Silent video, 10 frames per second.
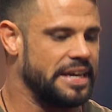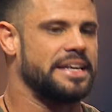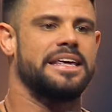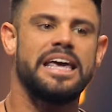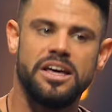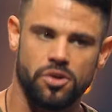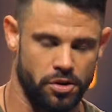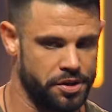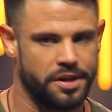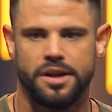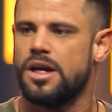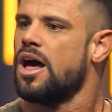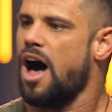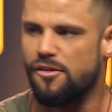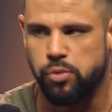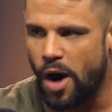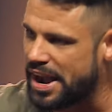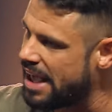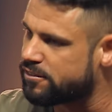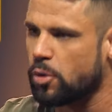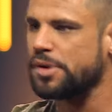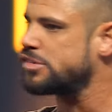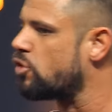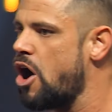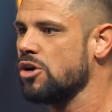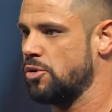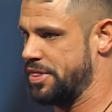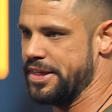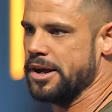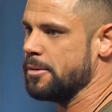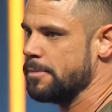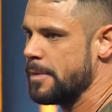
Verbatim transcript: get healed of whatever was wrong with them,